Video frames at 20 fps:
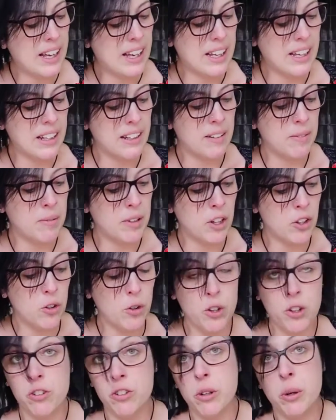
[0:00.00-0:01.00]

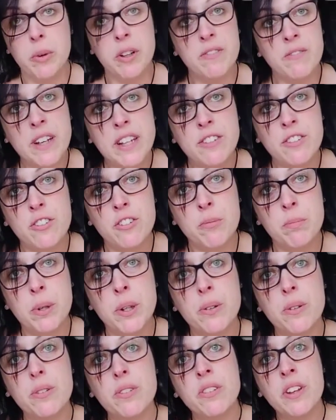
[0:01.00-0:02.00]
You could do it with
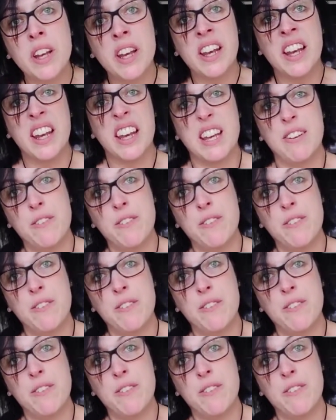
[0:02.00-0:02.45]
vegetables.